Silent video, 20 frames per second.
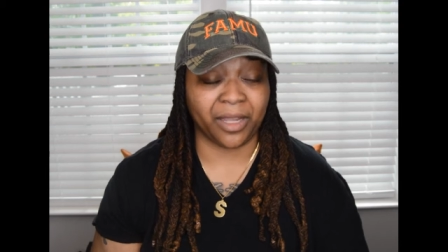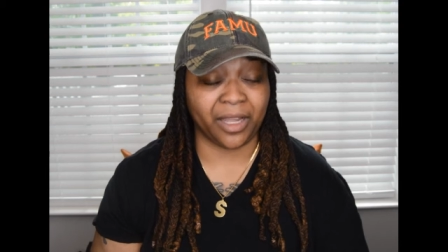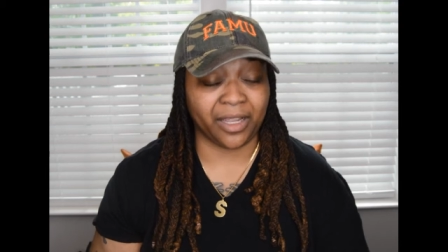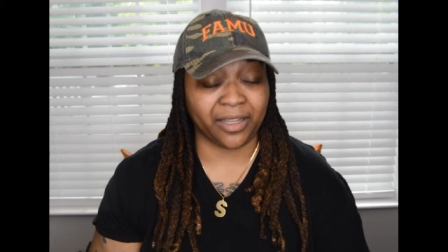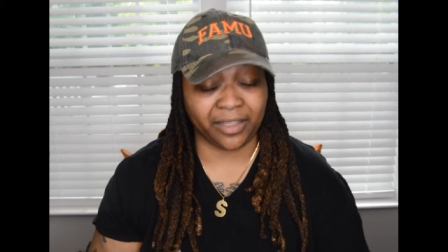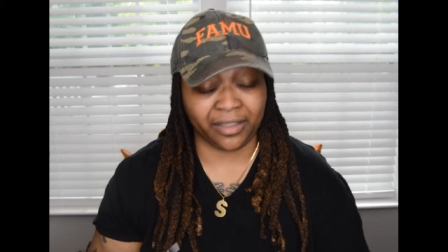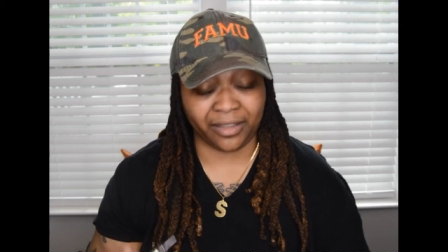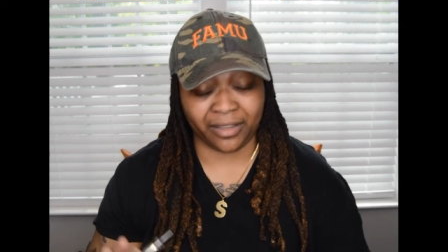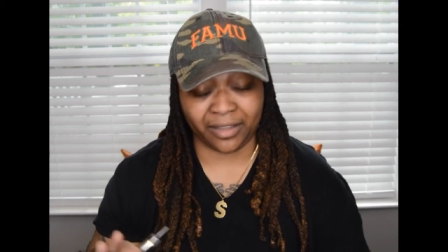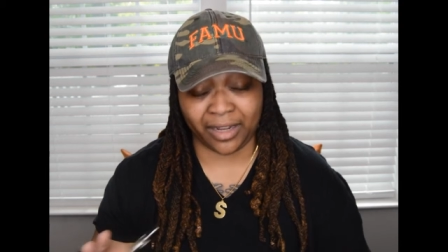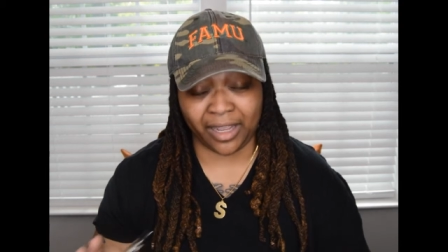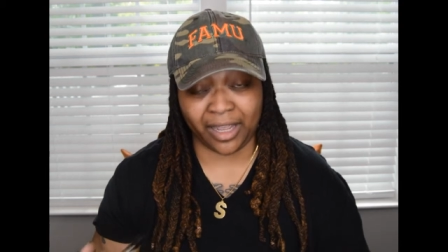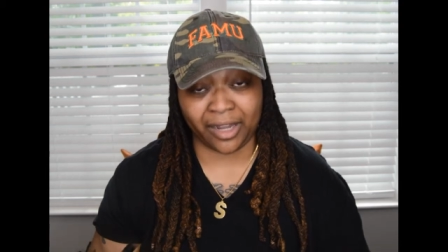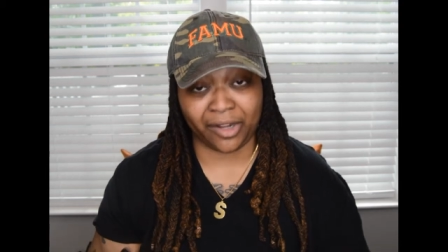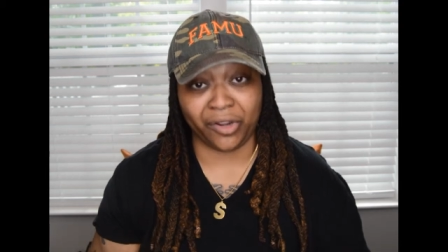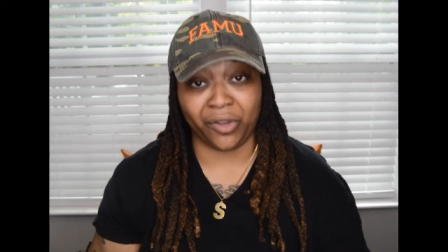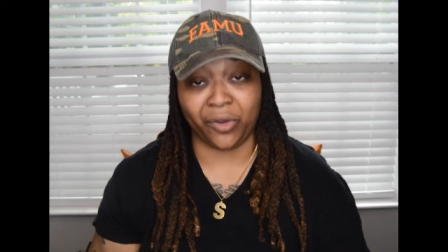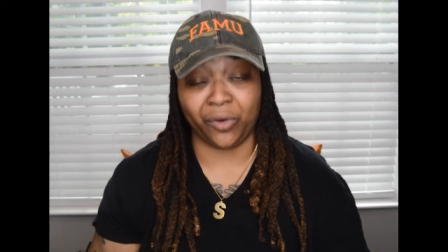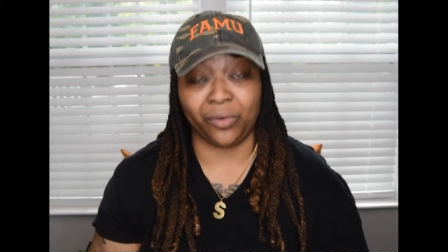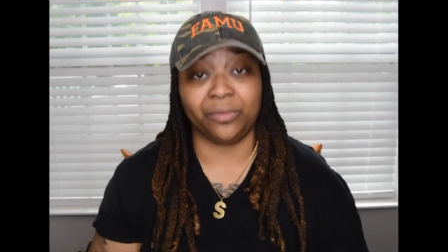Again, I
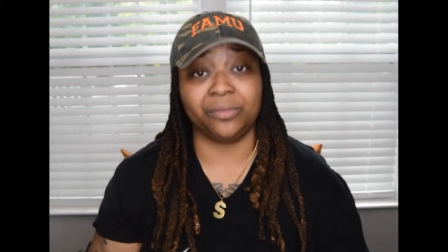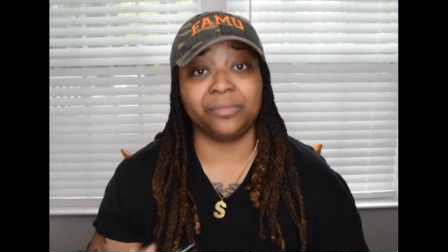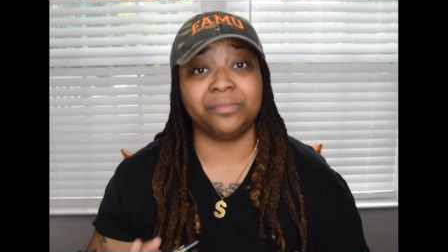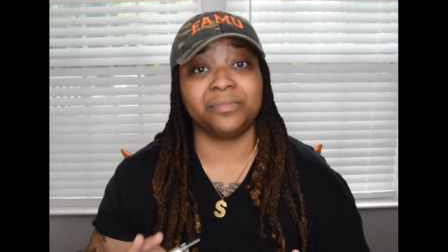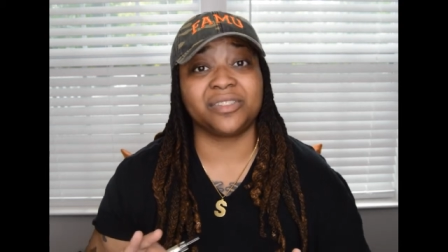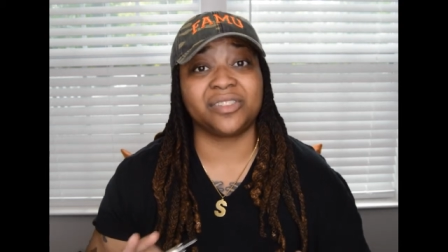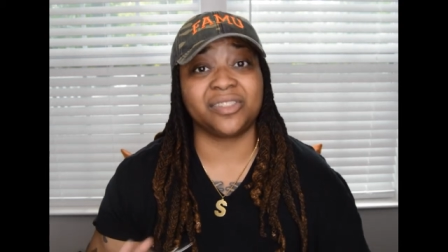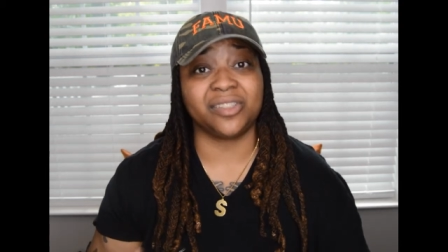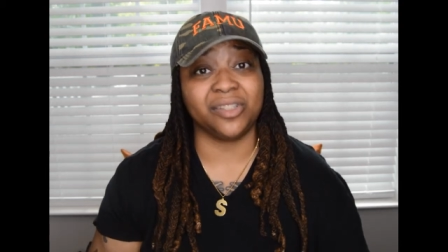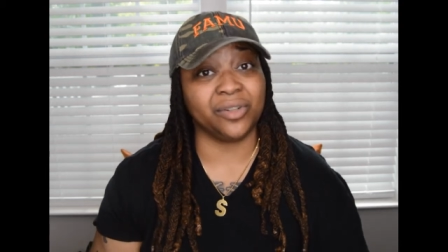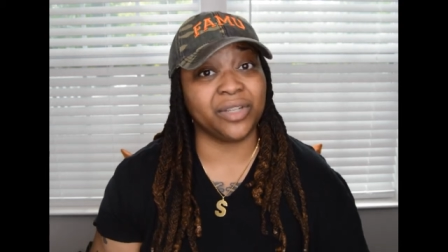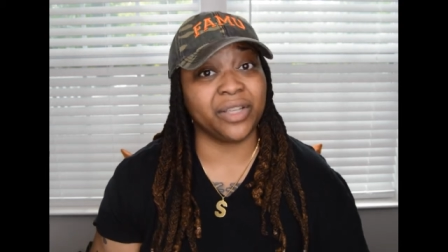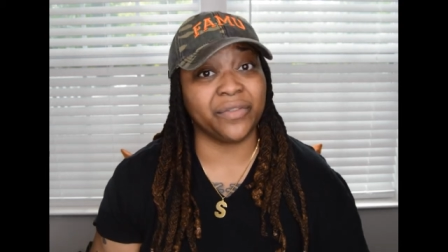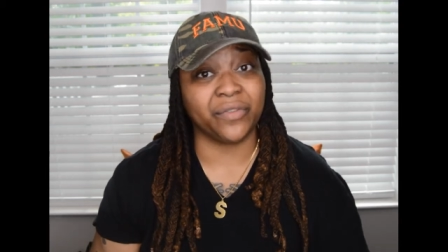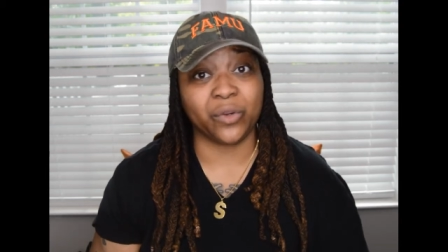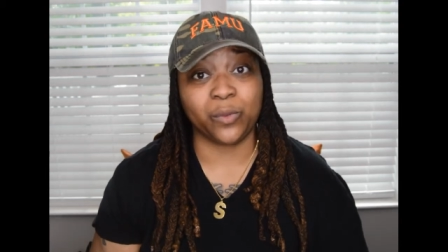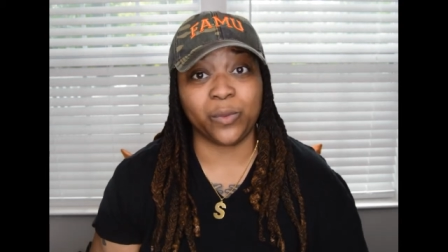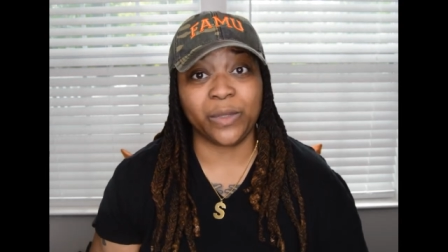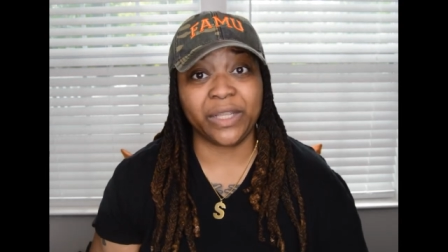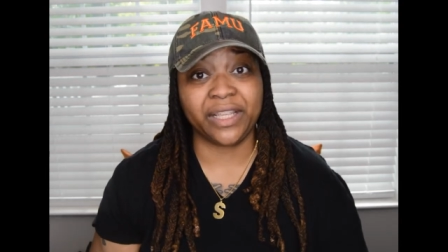know, still give
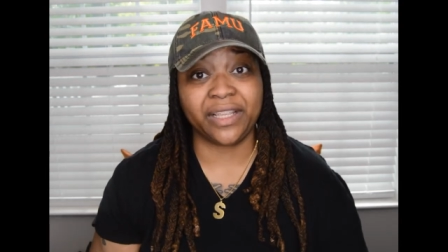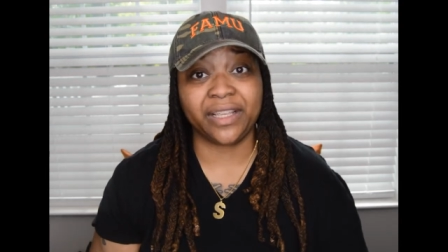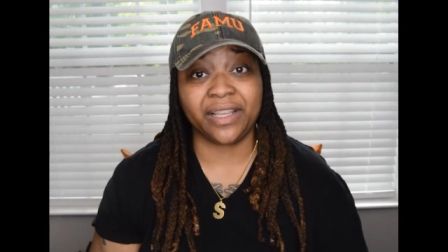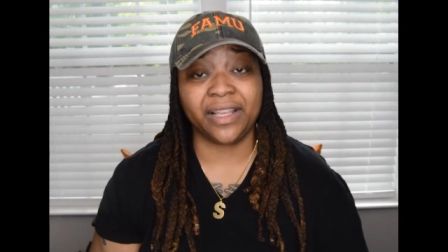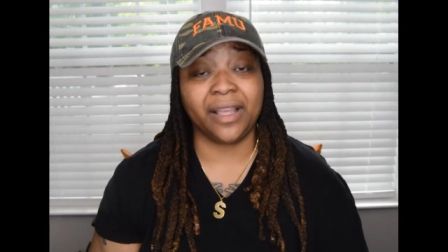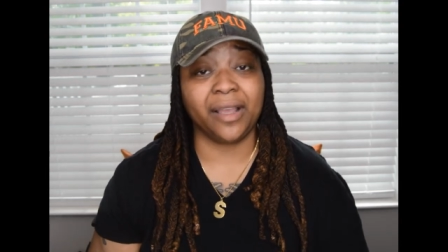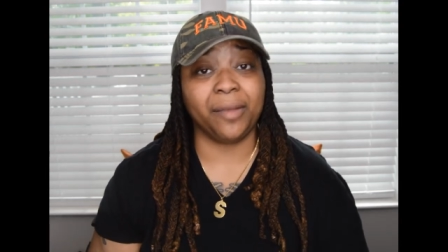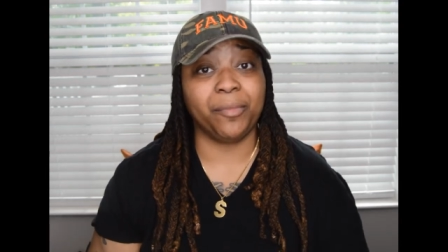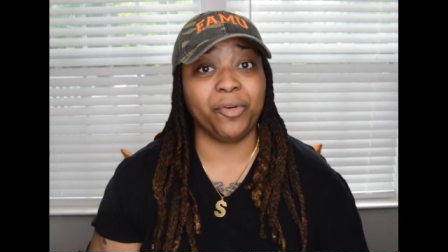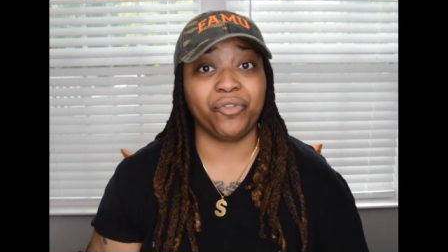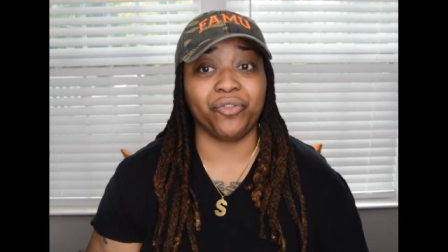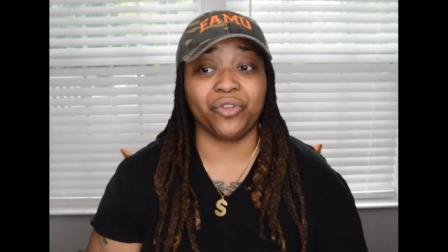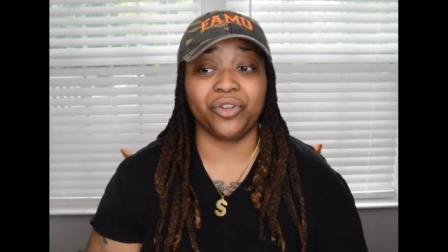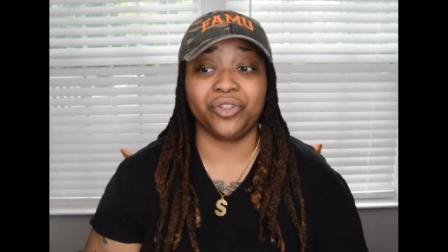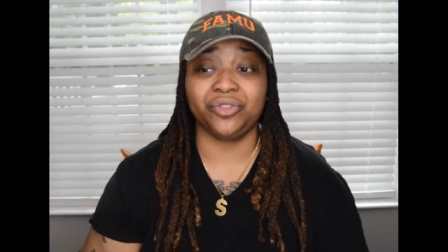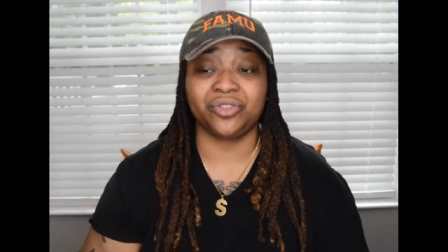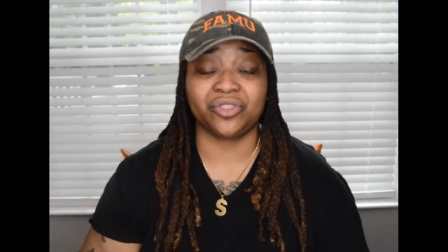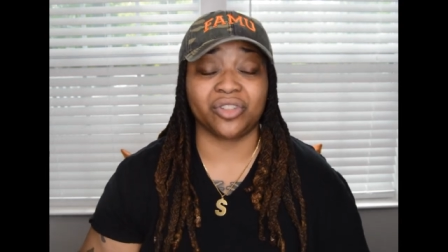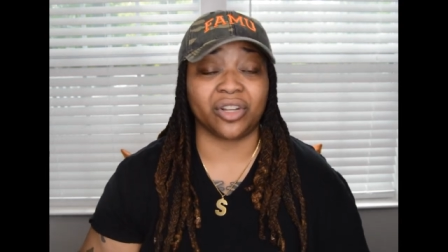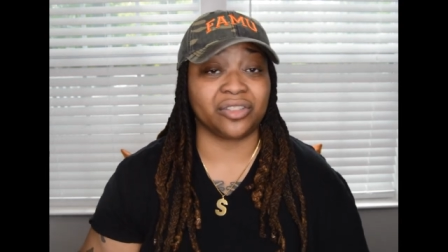it a week before
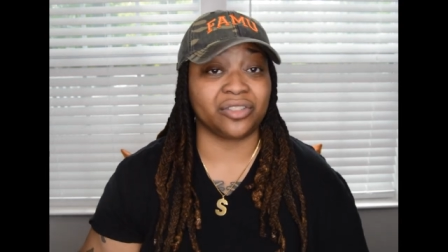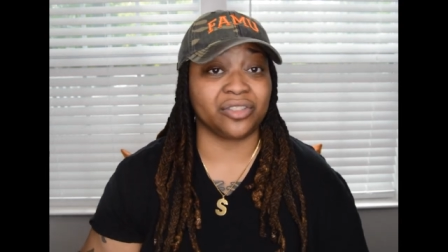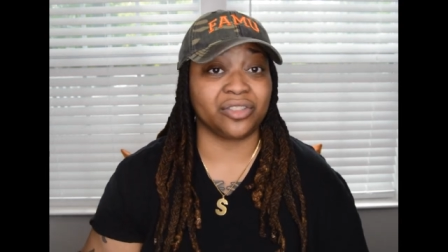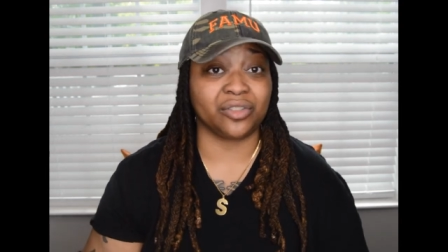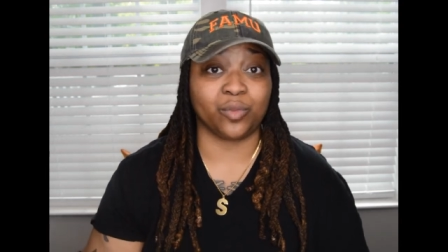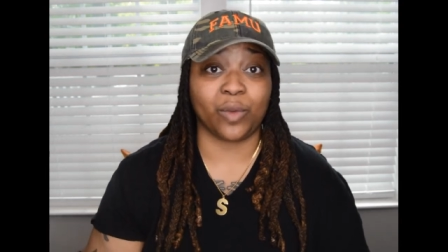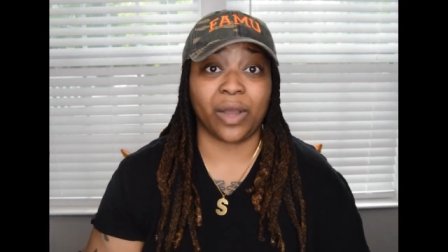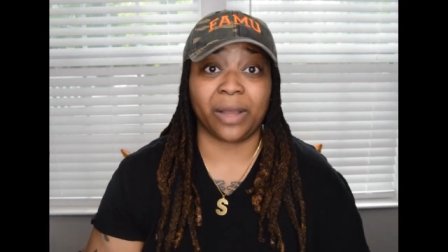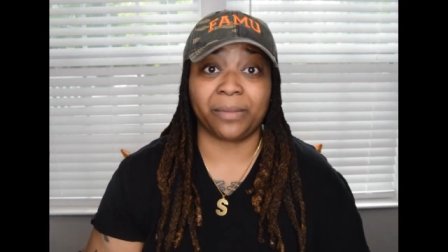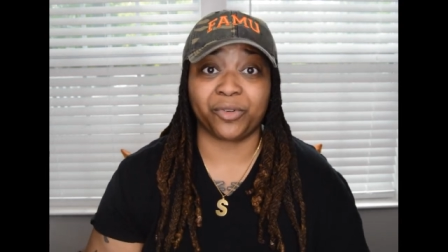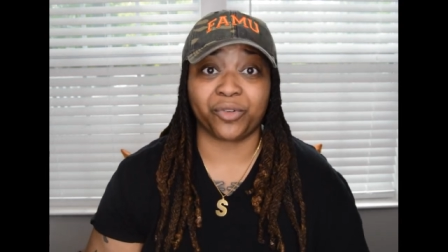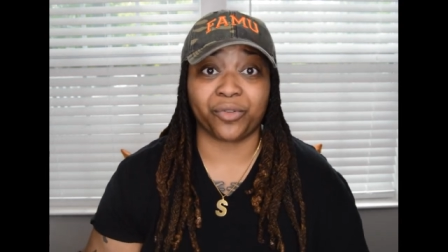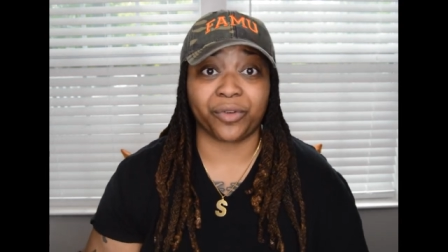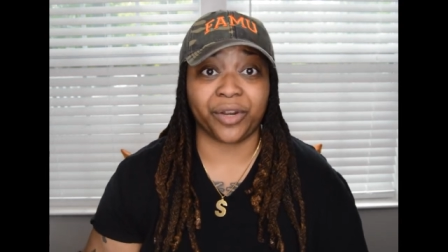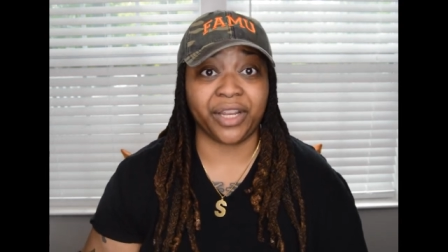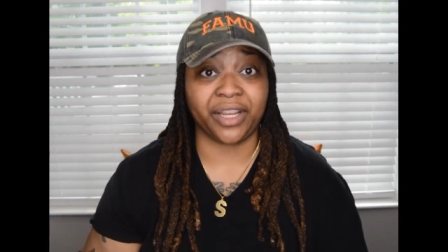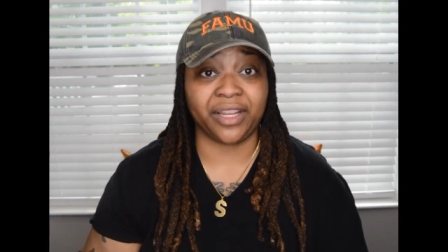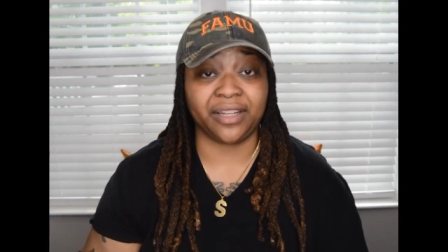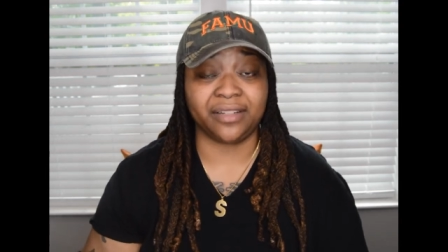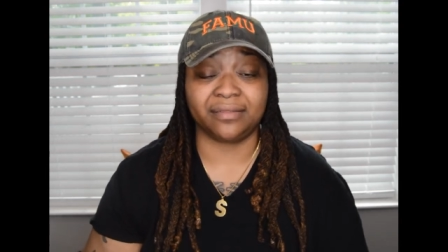you start the swap
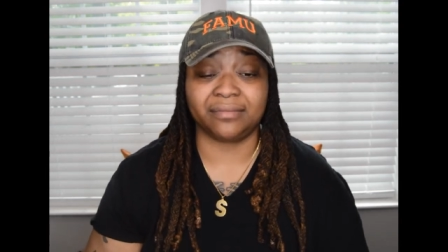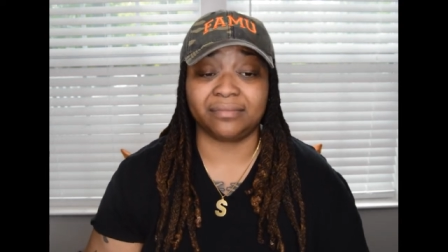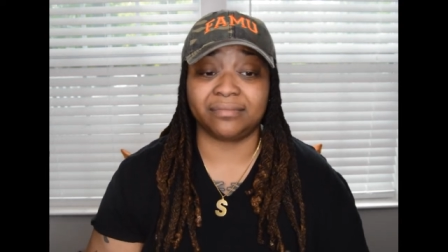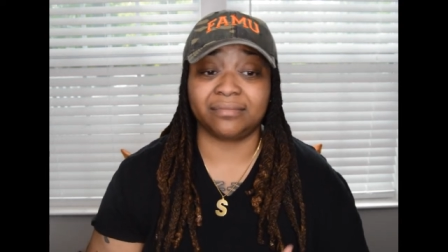trade